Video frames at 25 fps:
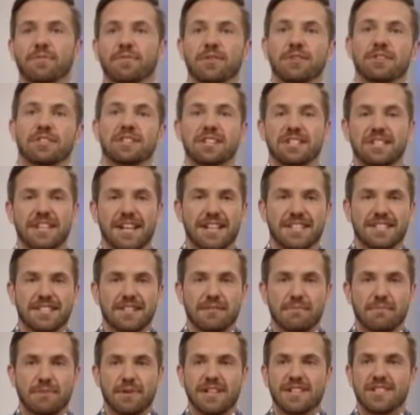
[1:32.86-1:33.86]
our first
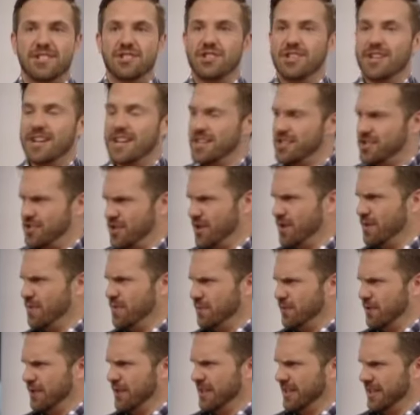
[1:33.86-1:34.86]
contestant plays G.I.
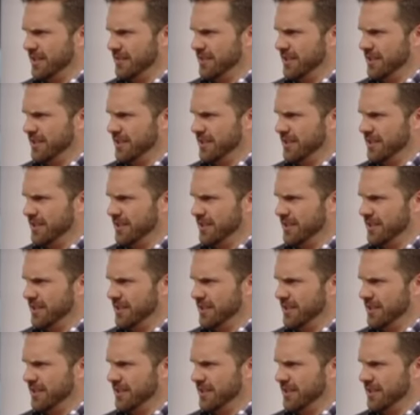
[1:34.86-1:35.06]
Joe for a